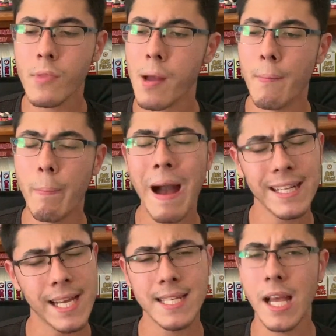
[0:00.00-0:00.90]
But back
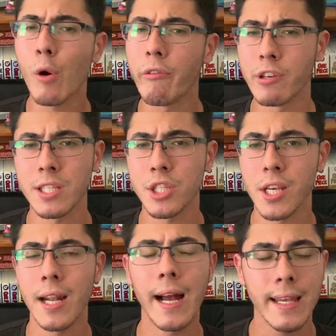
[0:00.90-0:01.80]
to Aizawa versus
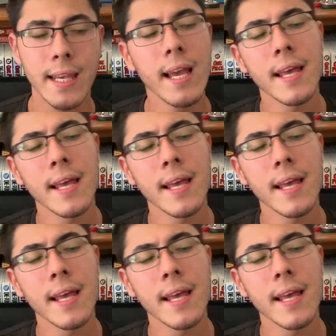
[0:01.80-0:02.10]
Shigaraki.